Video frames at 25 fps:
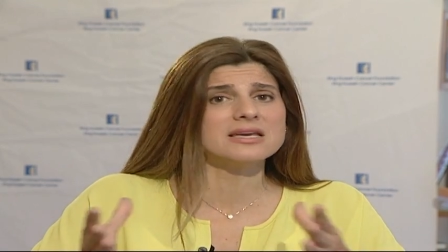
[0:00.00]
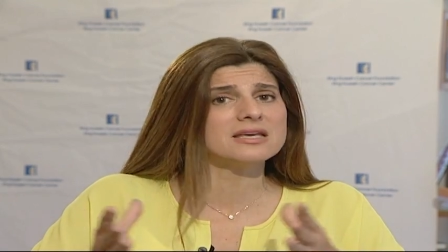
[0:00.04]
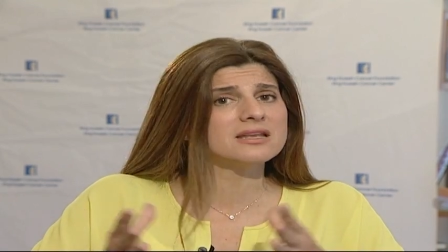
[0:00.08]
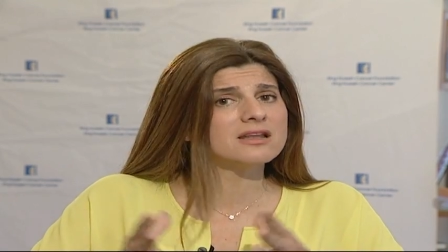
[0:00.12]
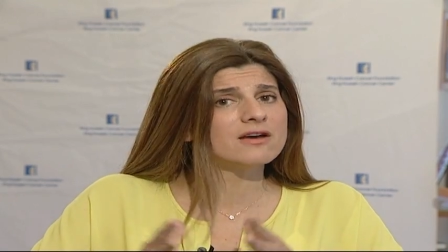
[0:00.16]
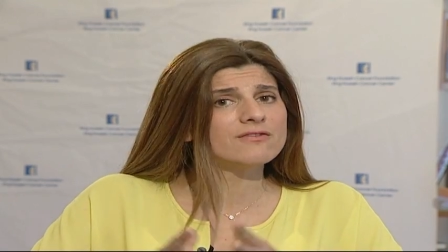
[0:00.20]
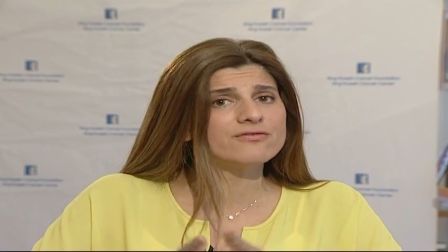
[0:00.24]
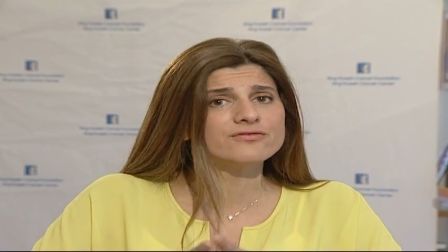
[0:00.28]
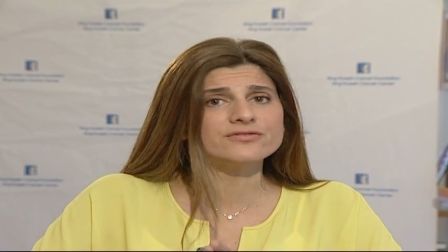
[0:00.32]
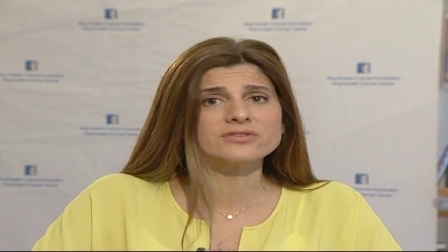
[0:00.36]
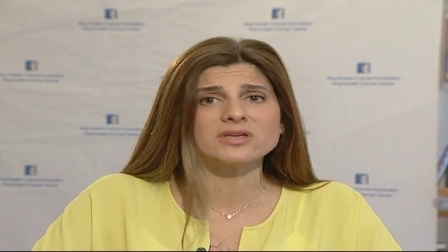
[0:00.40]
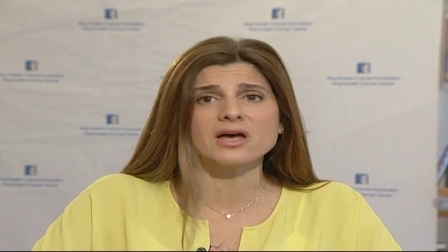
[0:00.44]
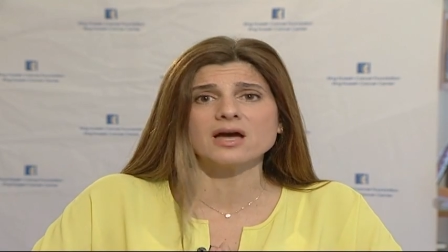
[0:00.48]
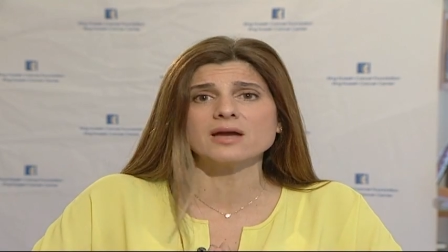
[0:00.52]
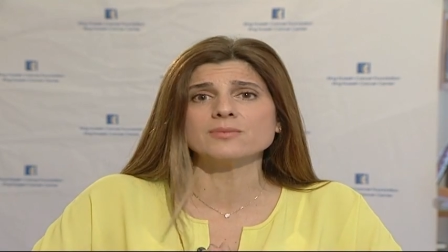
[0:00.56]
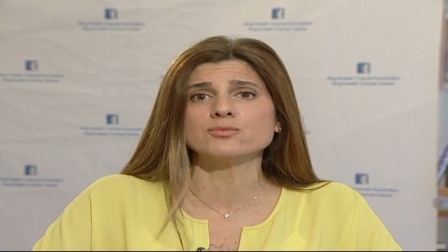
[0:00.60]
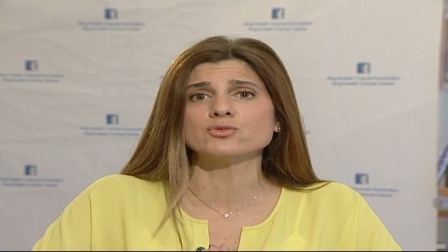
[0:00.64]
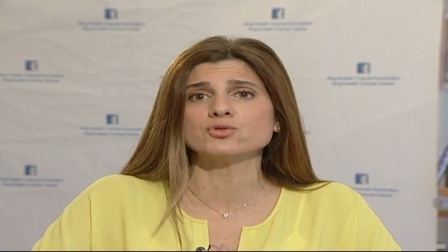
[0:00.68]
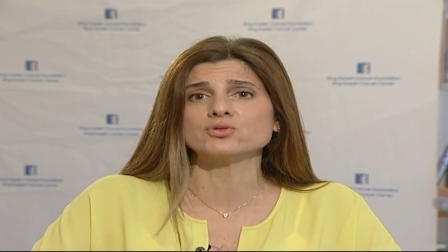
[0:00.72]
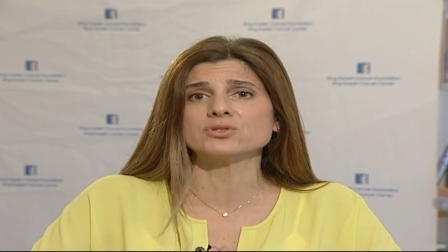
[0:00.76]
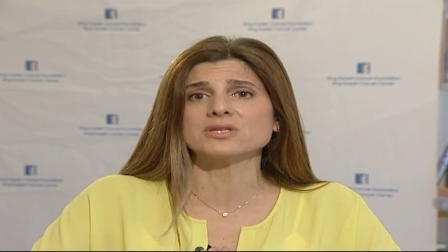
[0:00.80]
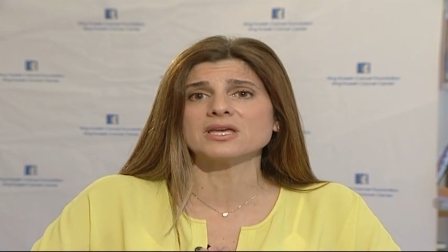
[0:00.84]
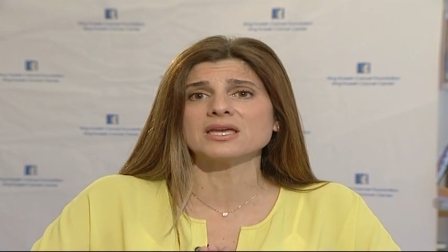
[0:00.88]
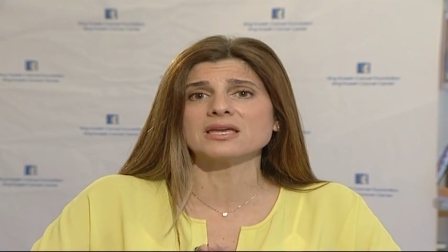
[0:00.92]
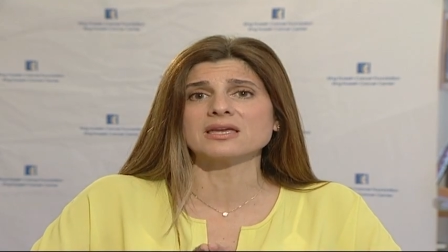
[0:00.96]
enough time
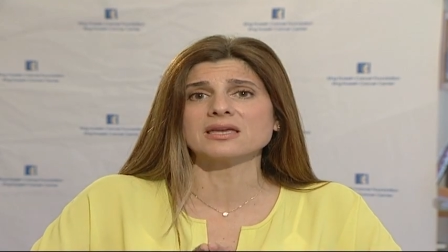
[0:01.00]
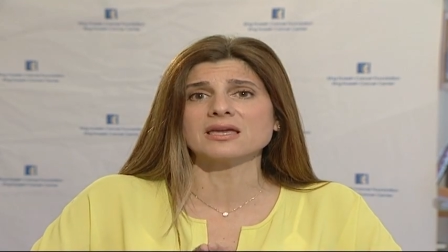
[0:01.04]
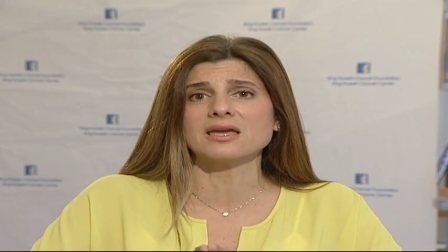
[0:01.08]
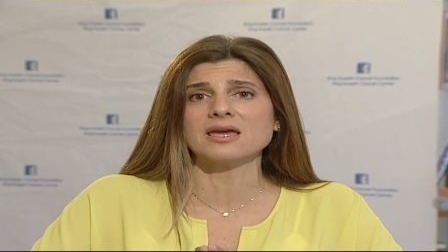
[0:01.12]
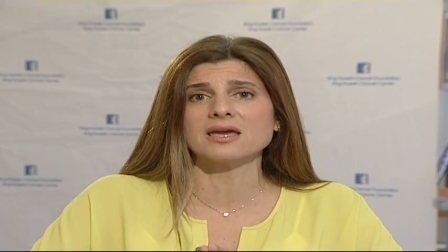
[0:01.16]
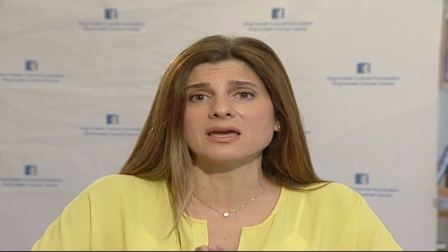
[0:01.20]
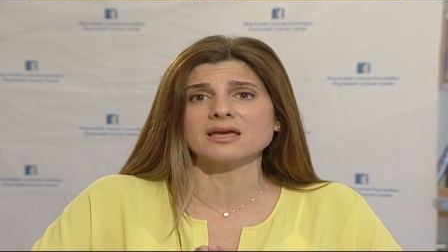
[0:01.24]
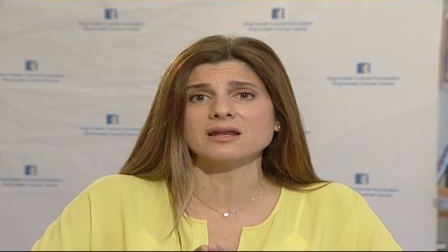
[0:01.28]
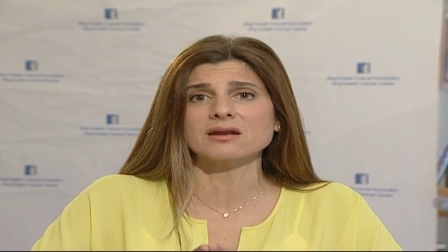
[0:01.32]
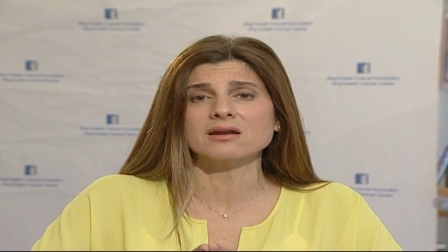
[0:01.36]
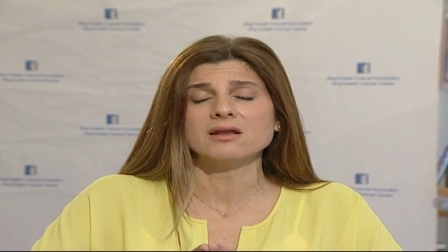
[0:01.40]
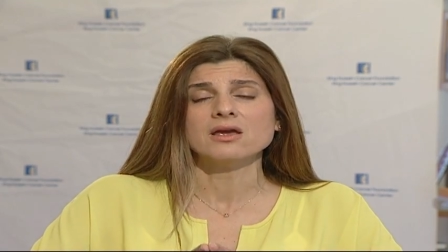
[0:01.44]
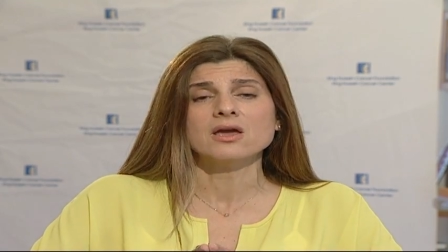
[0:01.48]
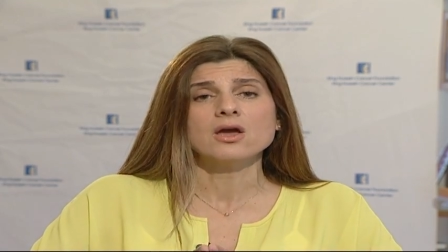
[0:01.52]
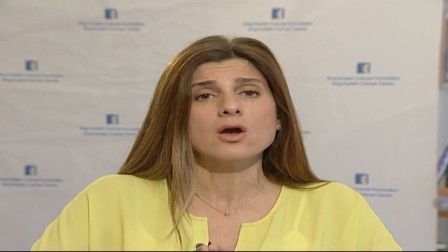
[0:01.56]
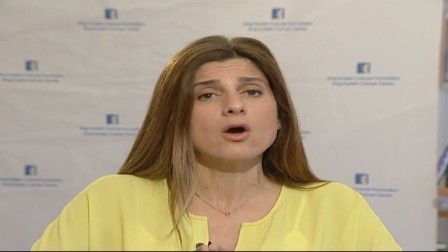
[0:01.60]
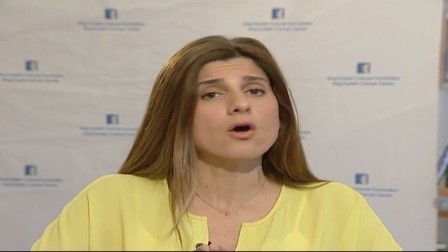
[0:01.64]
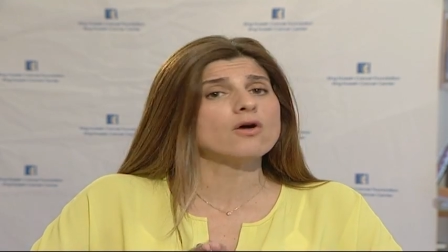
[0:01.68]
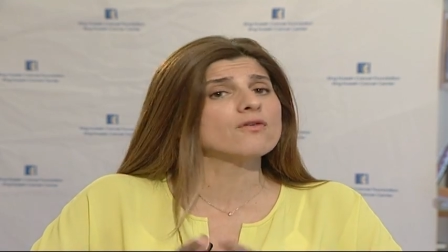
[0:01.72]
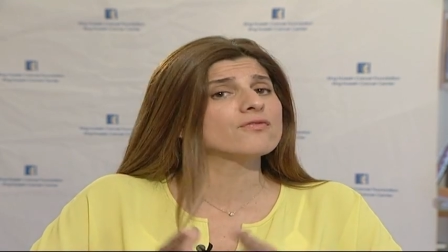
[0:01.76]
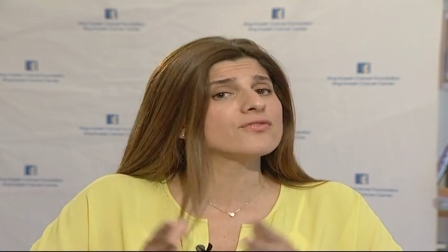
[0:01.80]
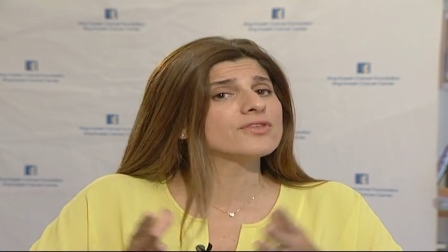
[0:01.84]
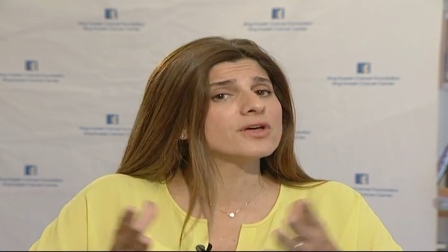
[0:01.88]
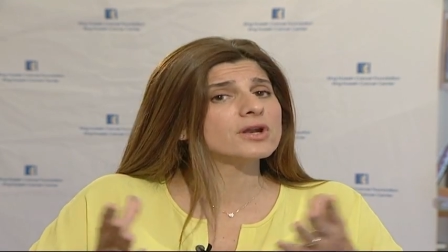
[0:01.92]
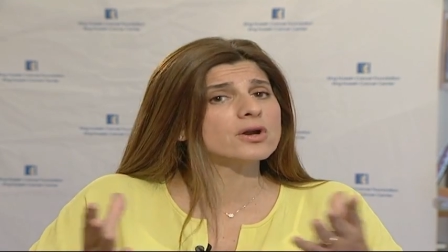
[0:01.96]
to take care
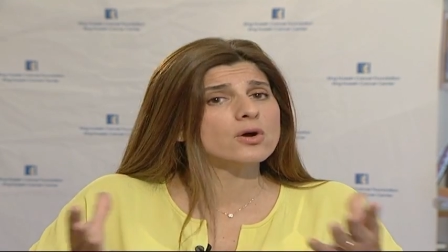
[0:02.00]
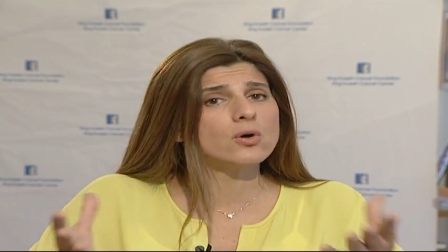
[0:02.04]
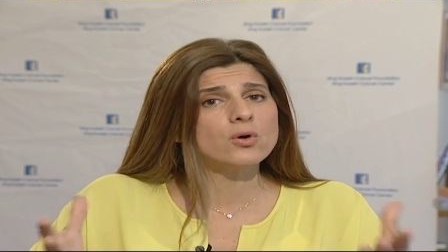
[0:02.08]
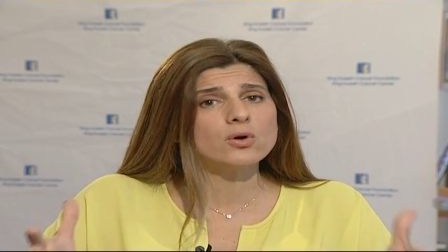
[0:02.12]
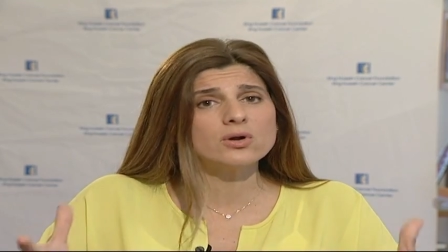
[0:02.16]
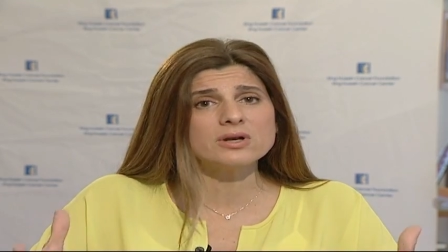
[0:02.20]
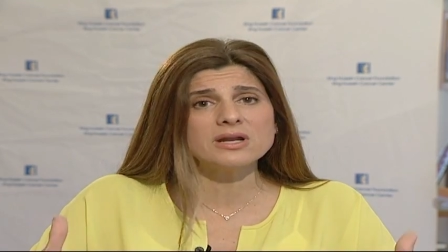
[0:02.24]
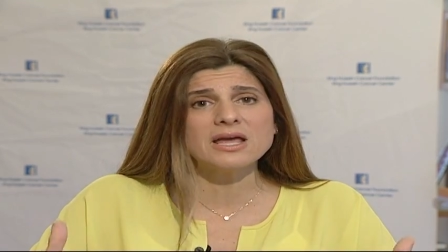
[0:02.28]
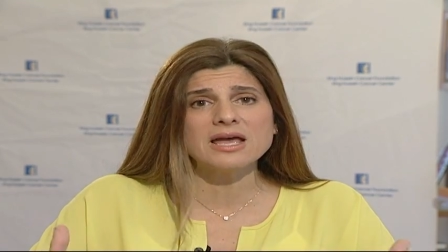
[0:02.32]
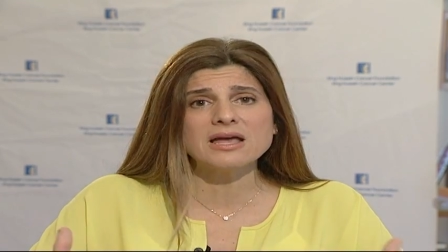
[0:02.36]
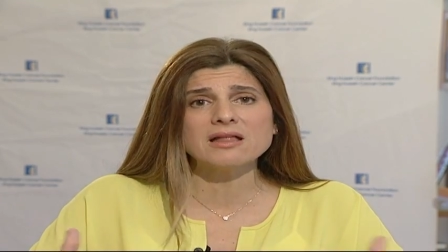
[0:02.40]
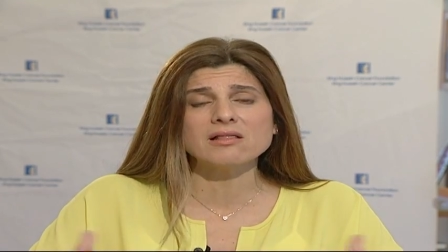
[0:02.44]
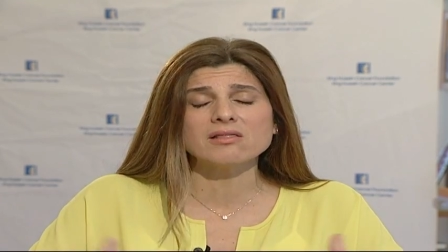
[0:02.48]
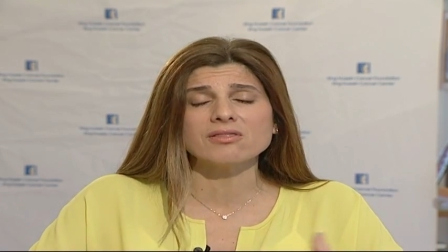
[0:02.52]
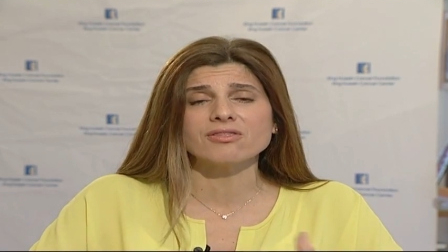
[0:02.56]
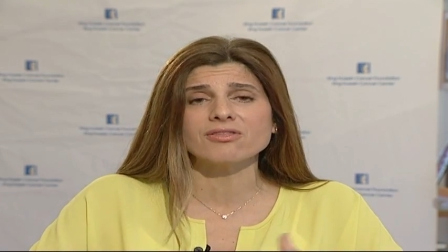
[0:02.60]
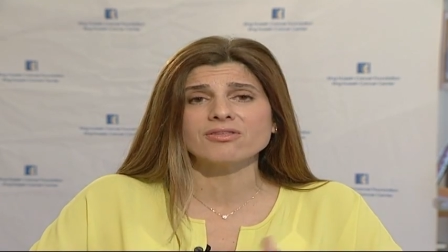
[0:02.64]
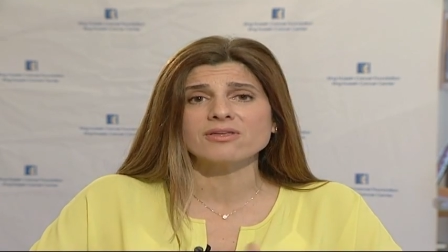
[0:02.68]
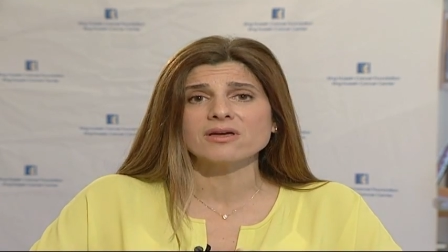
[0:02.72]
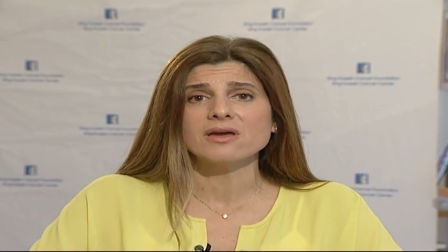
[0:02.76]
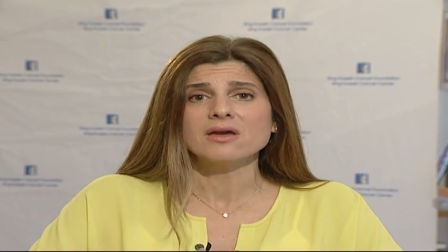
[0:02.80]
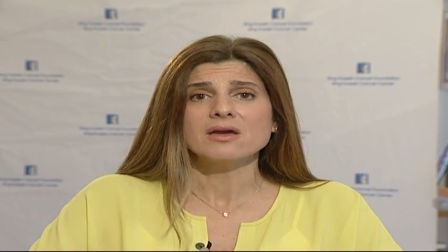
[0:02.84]
of their own health,